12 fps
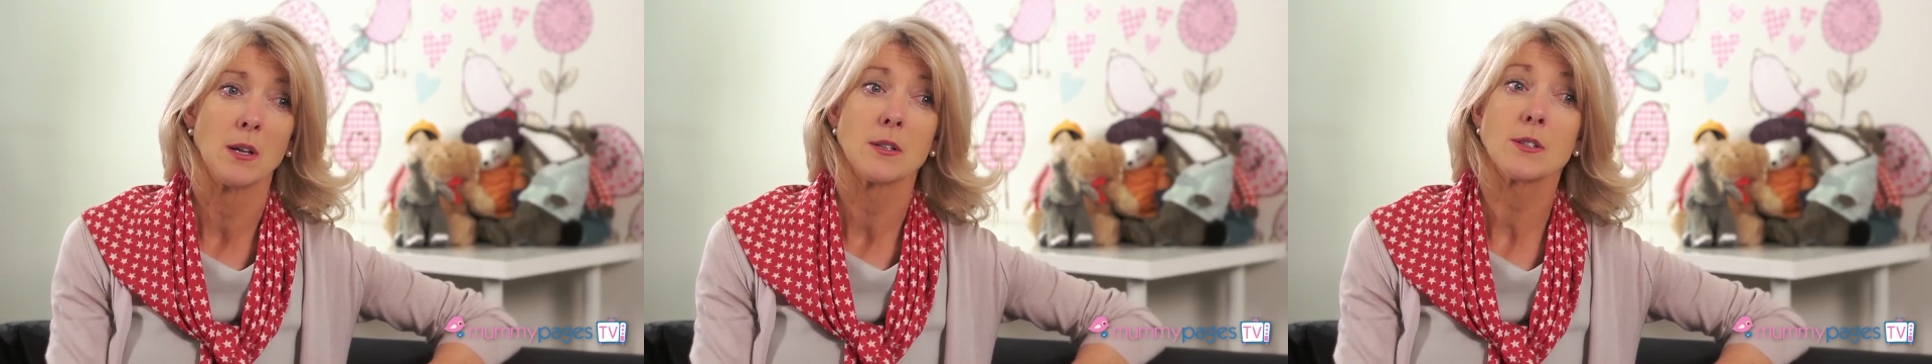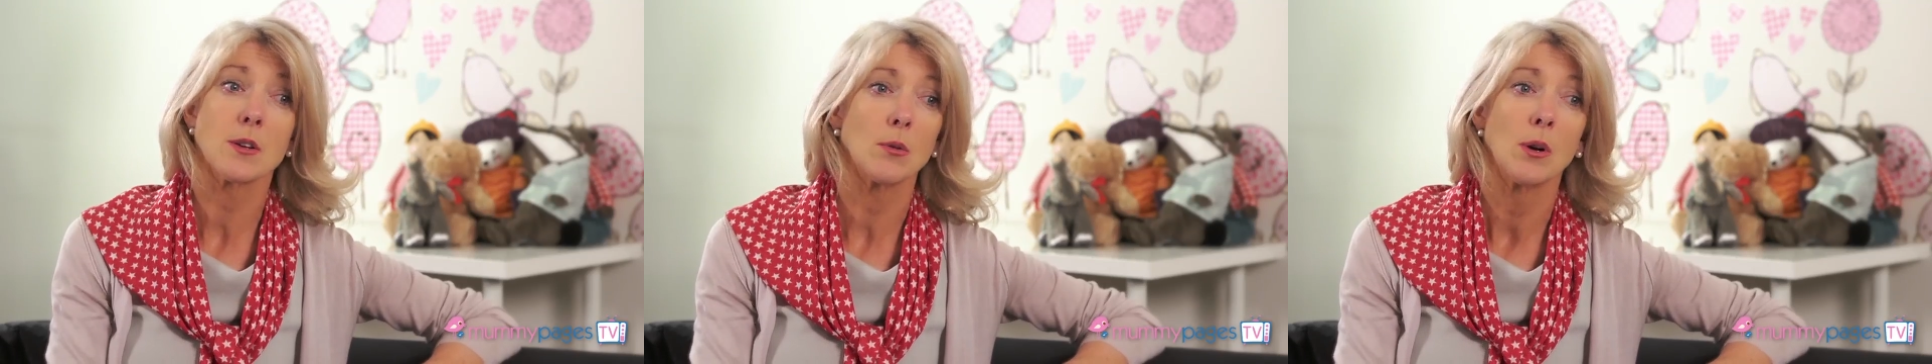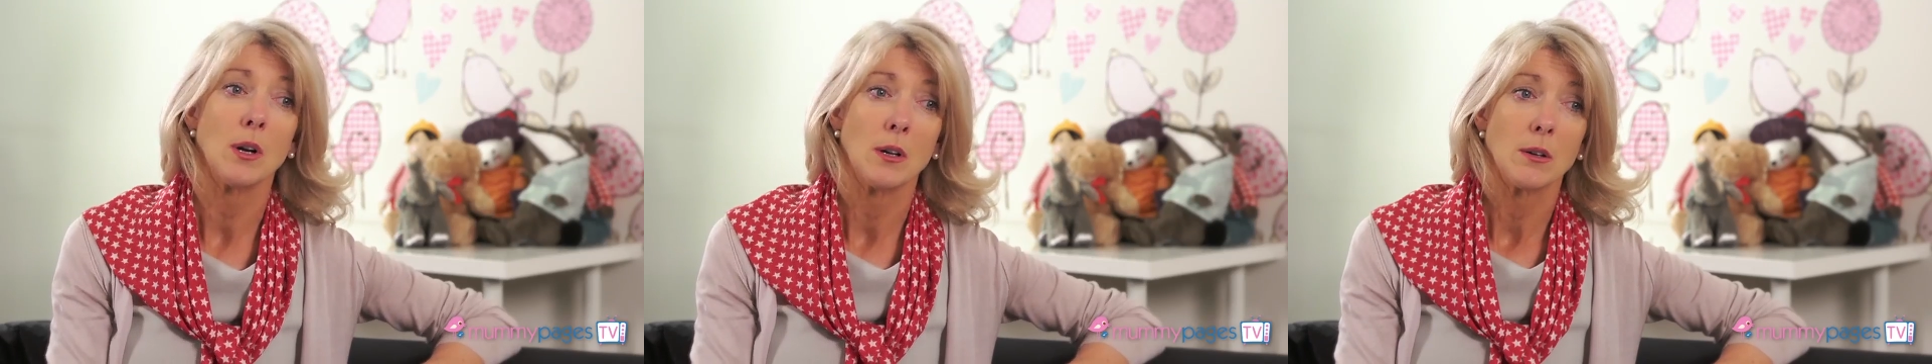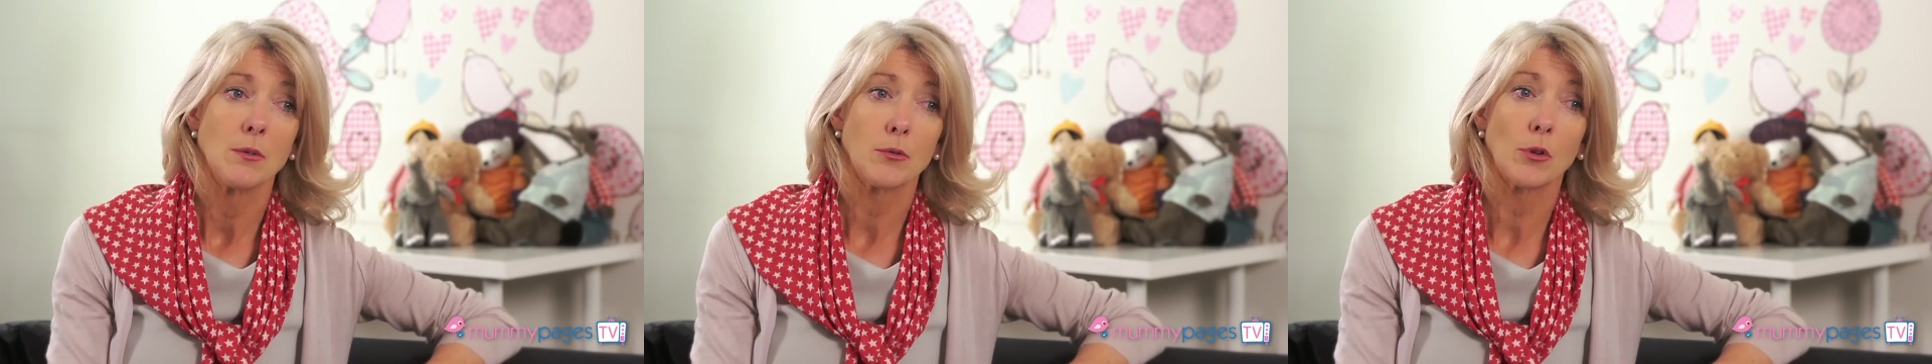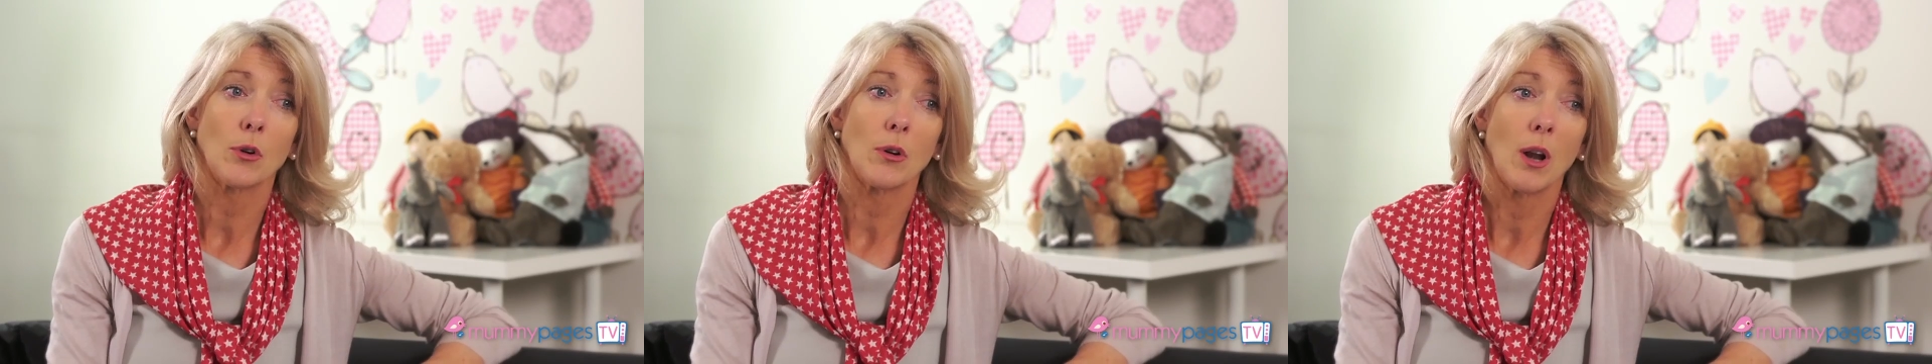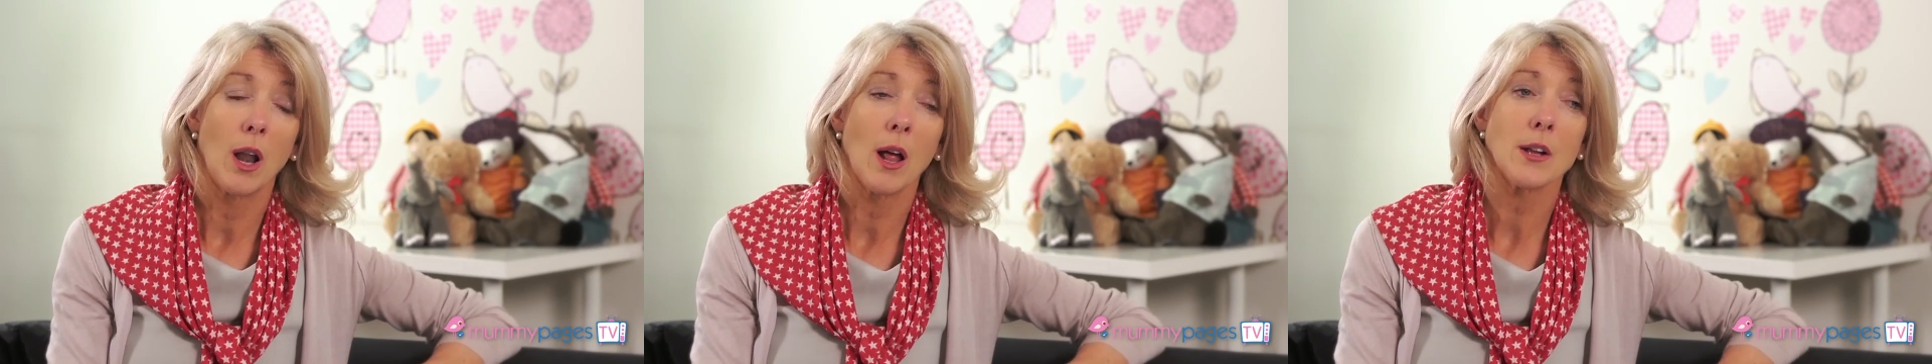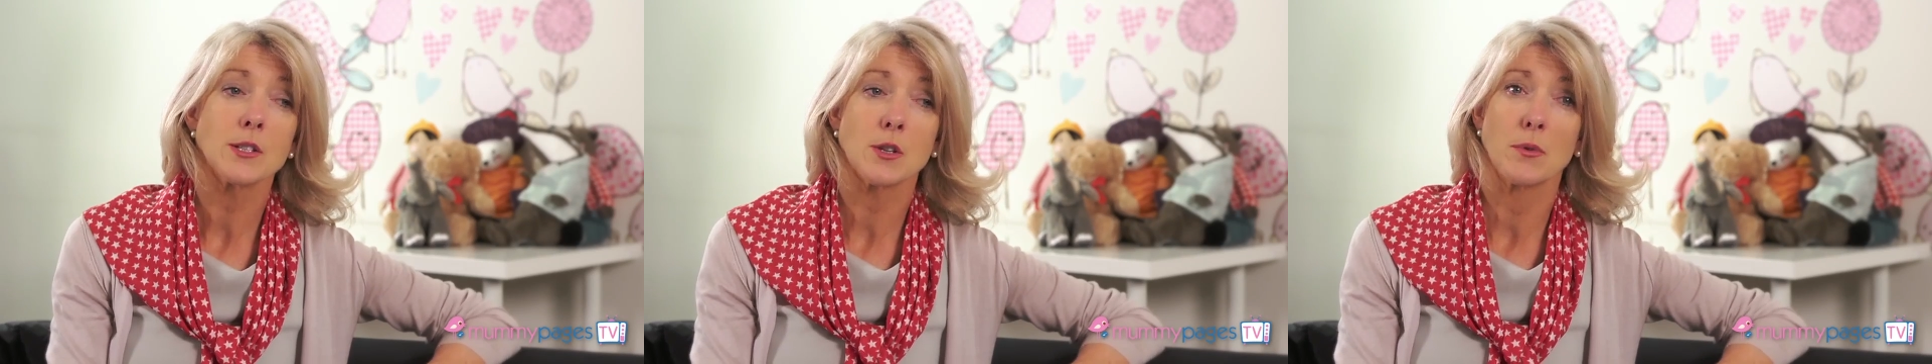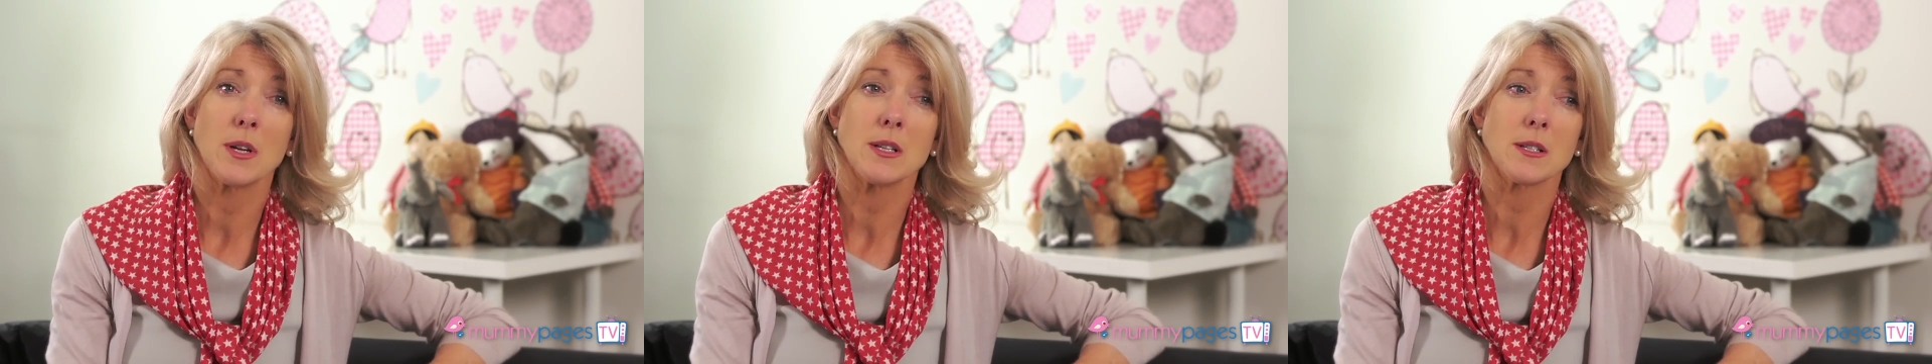So for lots
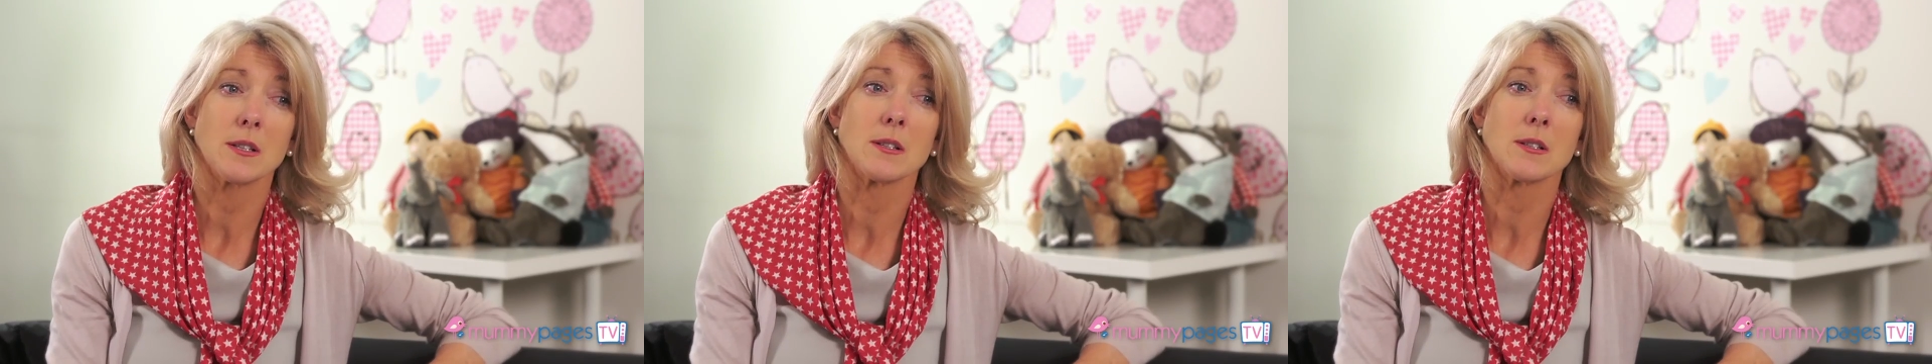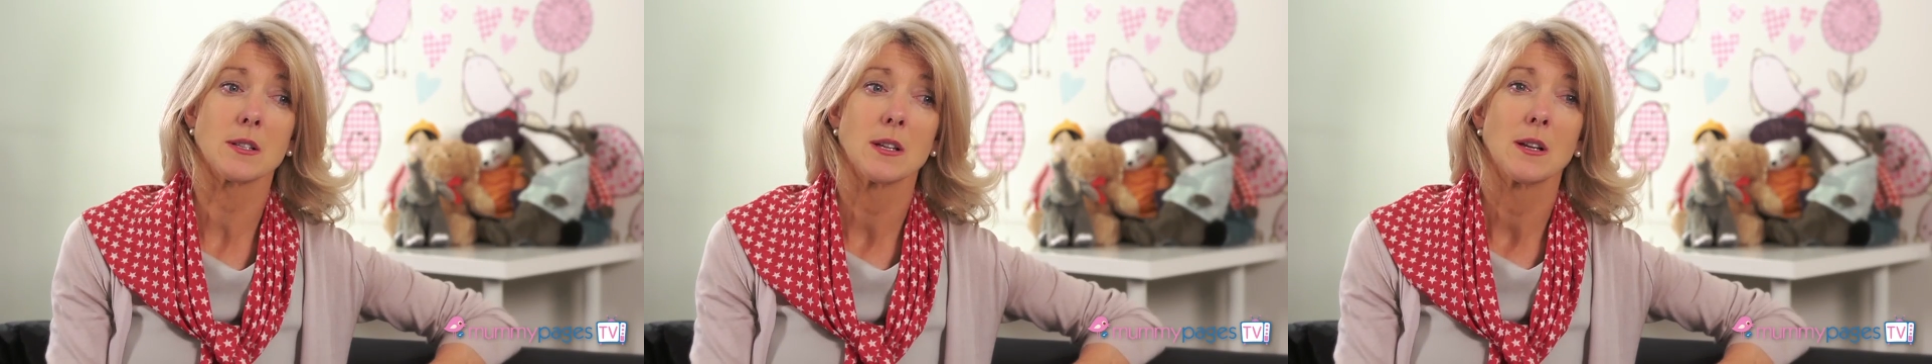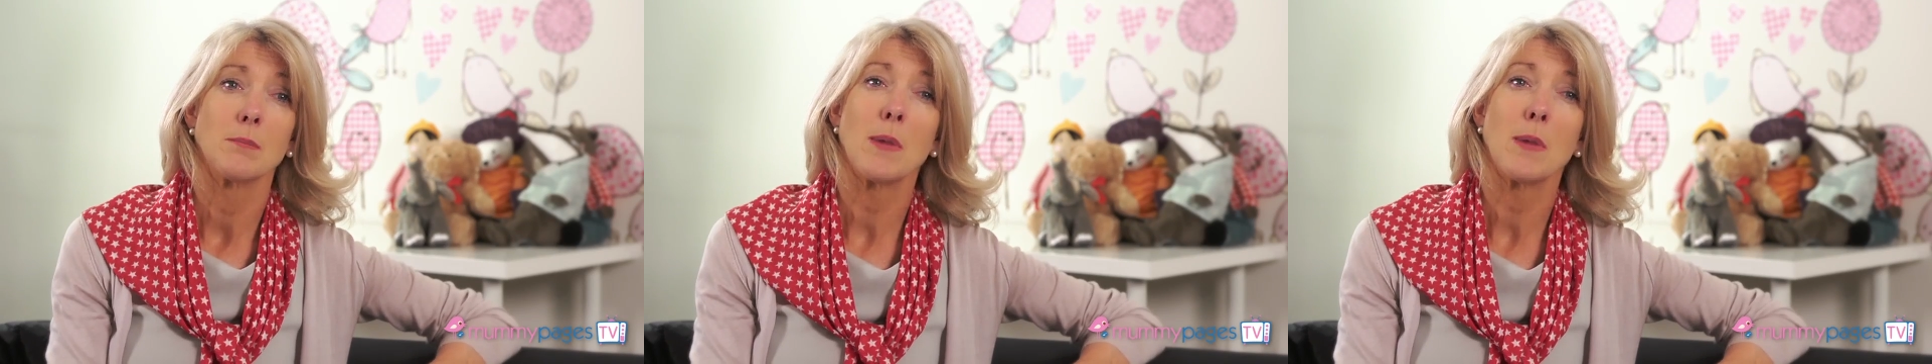of reasons,